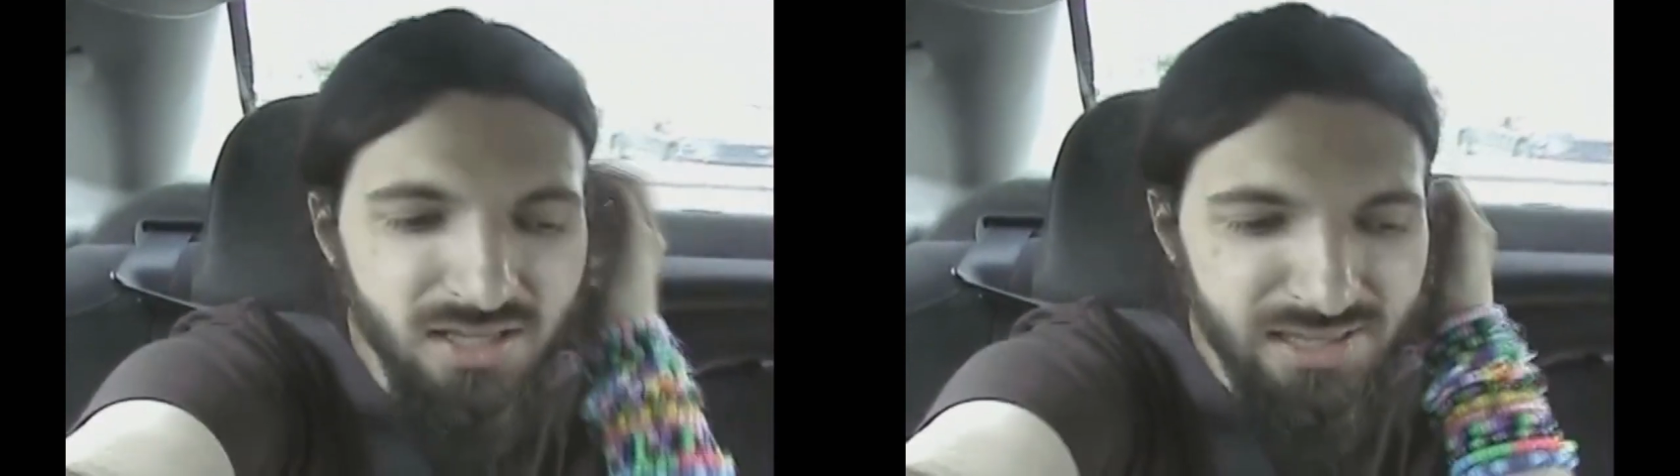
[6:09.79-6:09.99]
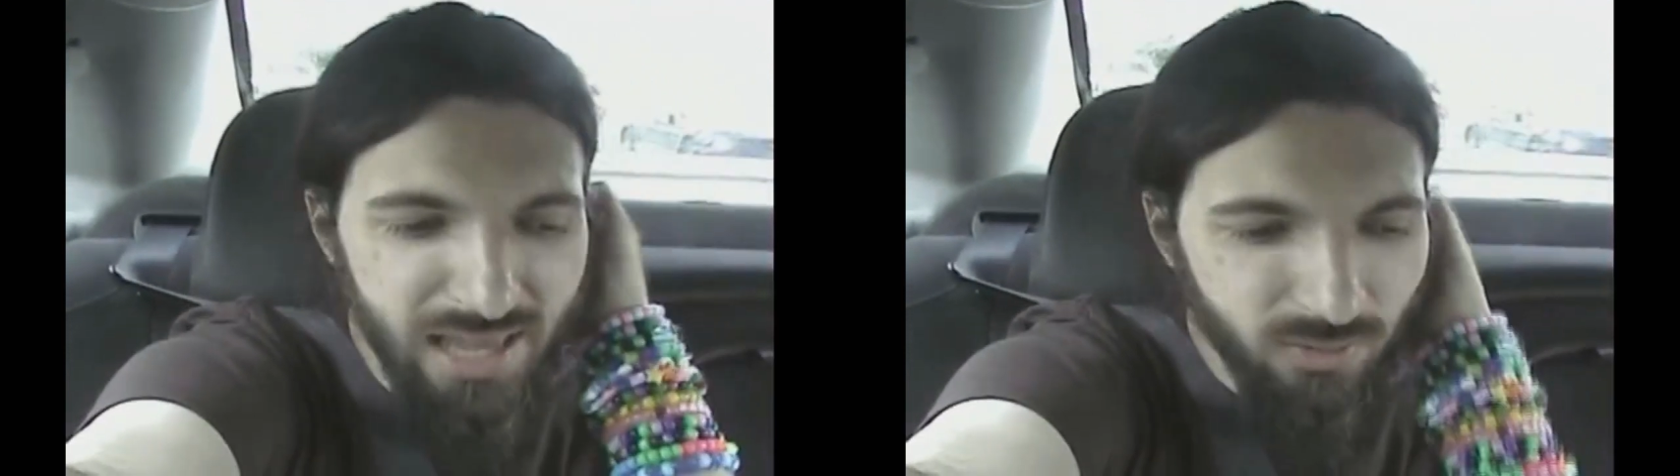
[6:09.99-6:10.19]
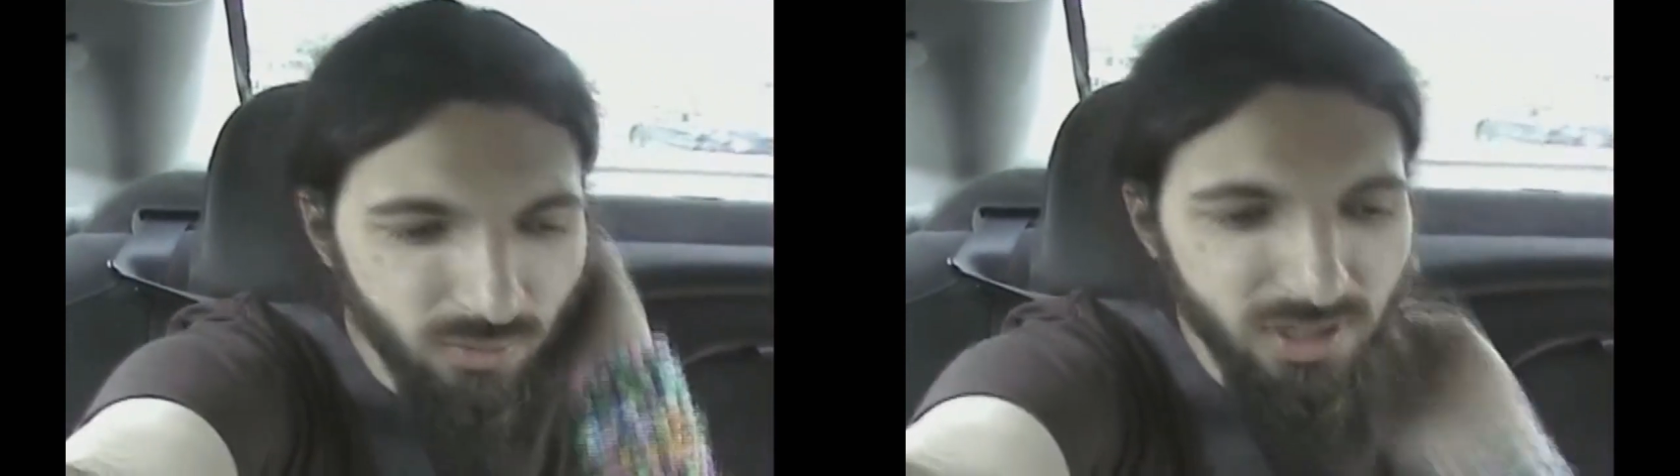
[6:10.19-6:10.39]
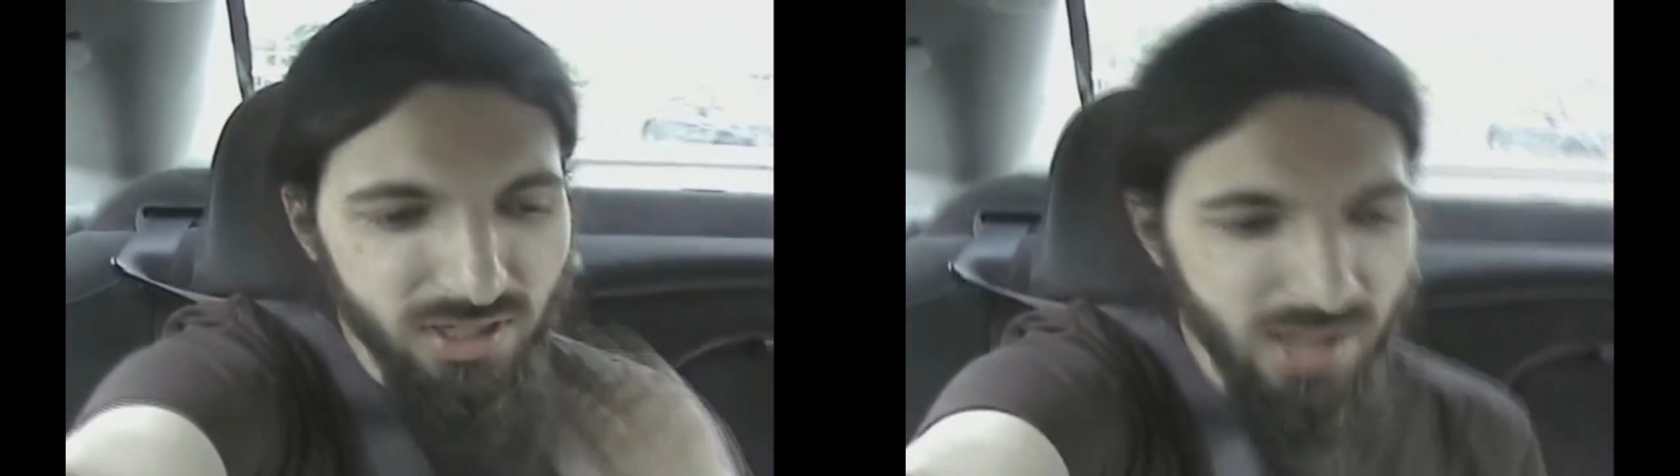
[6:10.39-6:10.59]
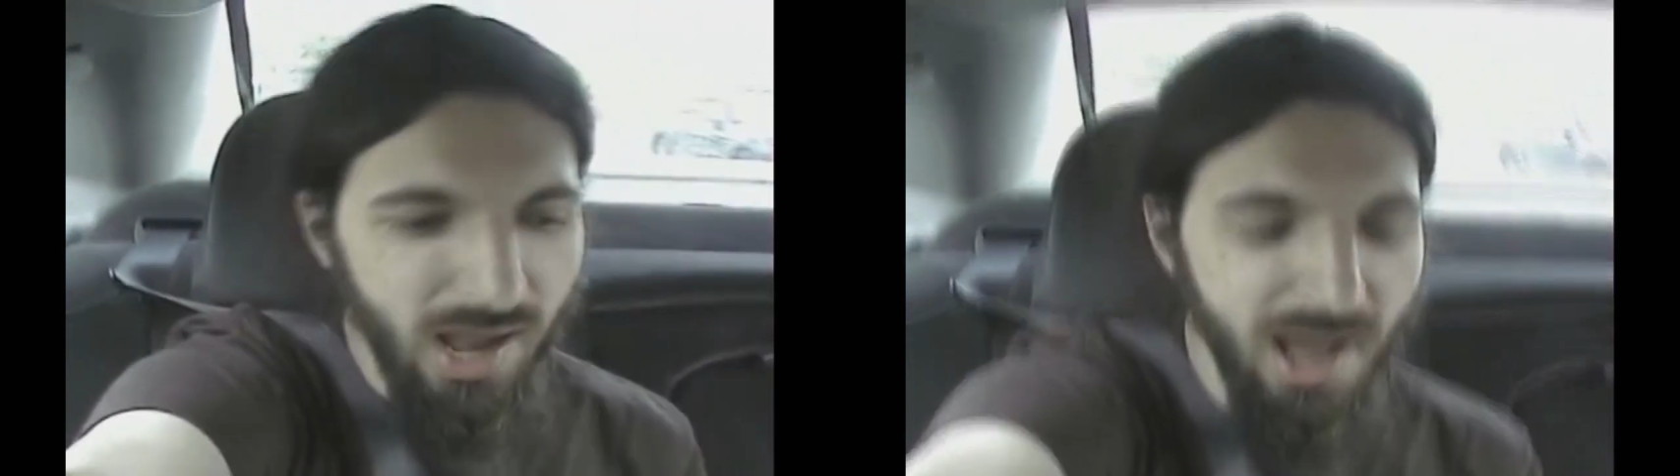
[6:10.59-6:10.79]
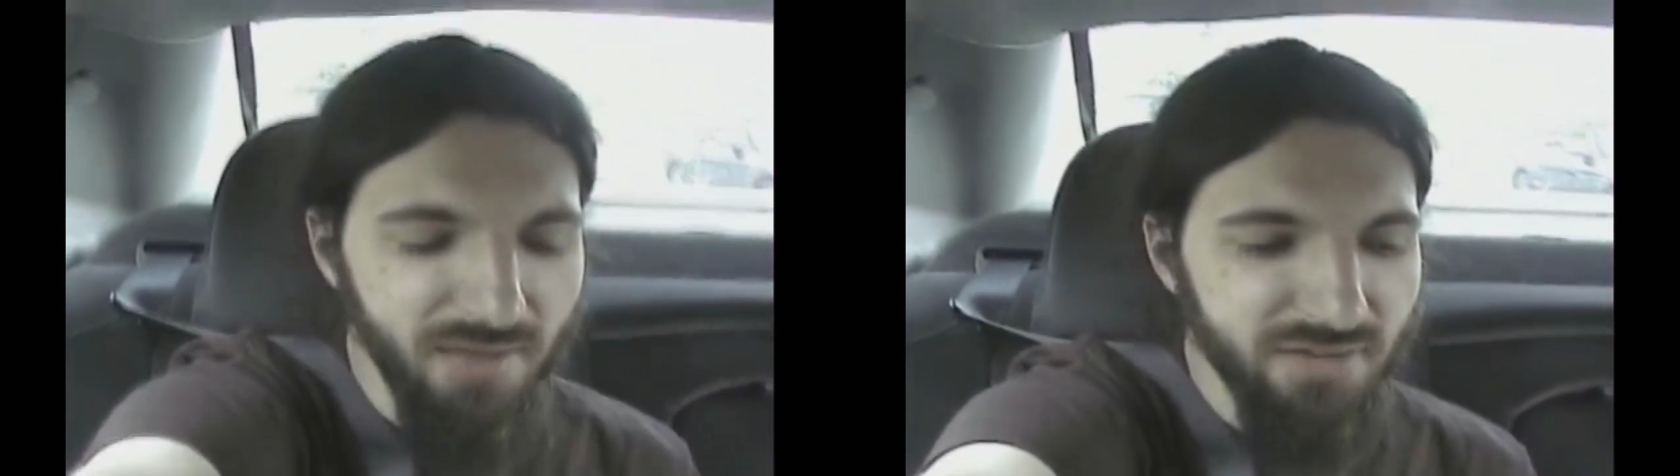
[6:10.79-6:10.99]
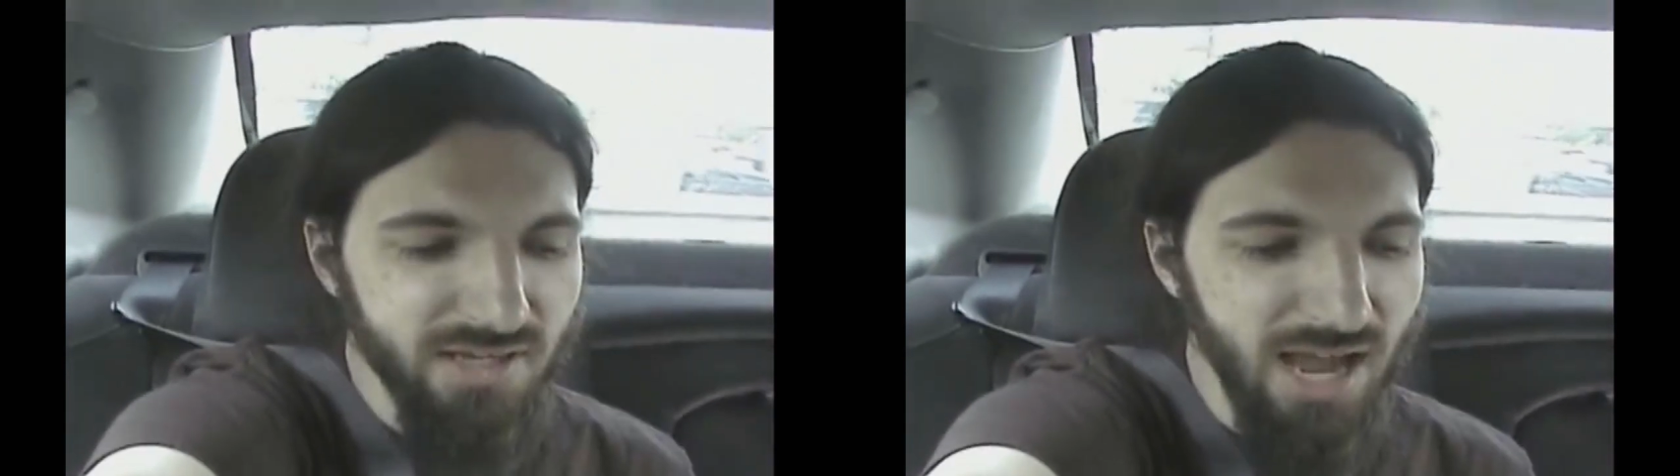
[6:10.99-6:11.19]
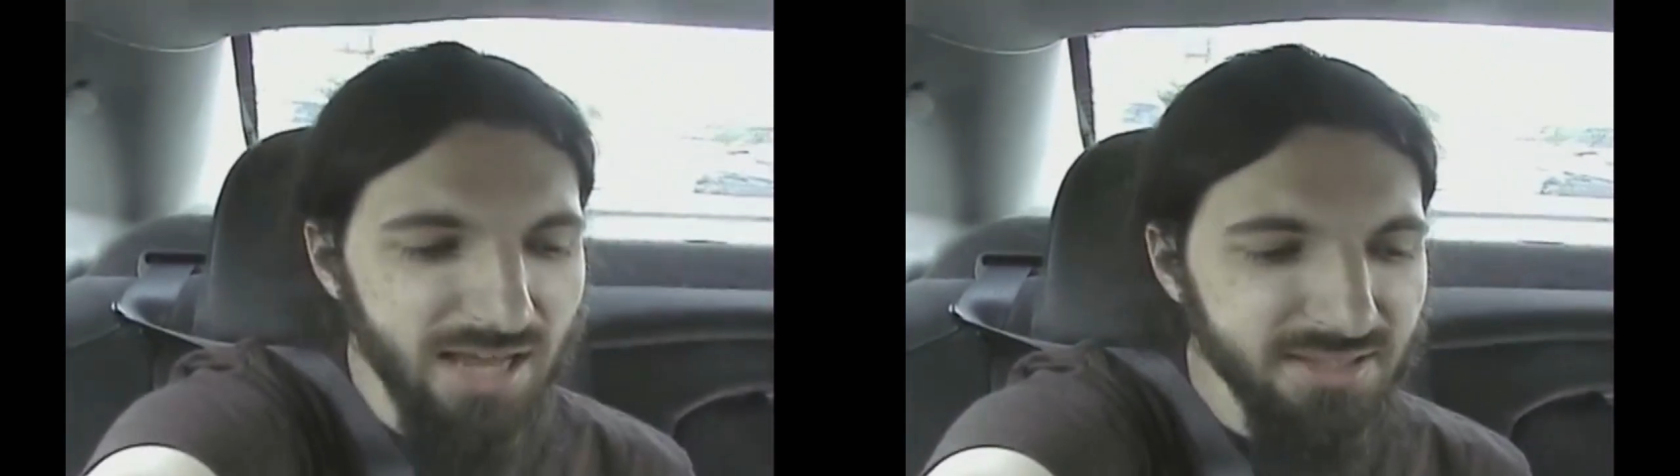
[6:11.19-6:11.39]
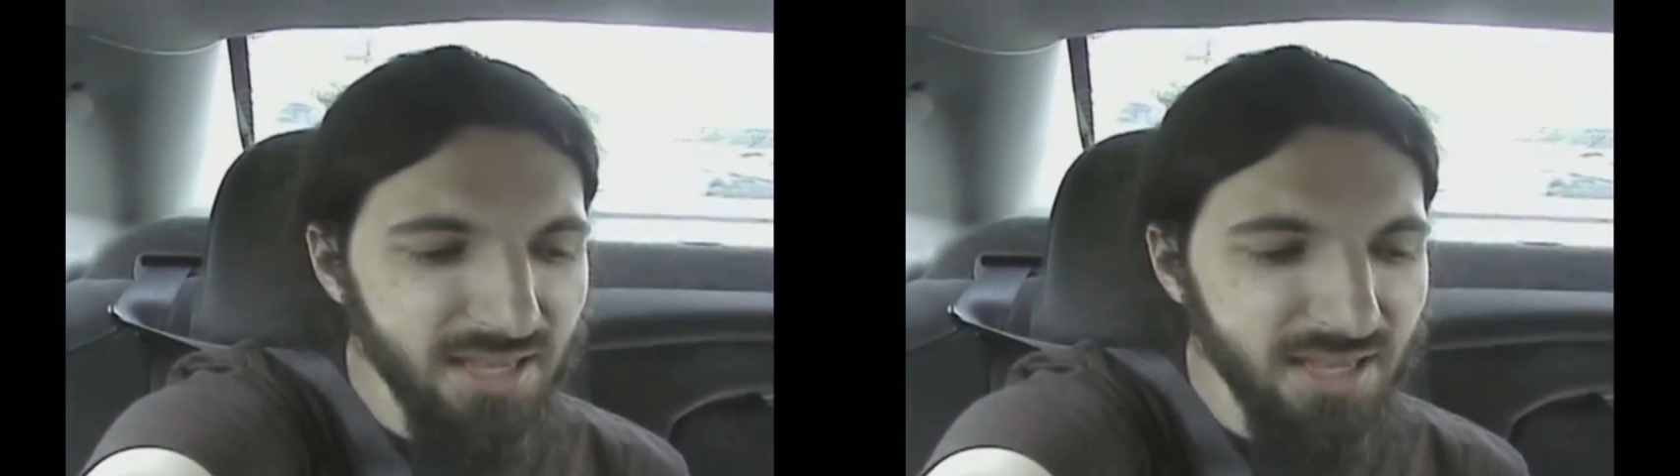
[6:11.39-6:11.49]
network of con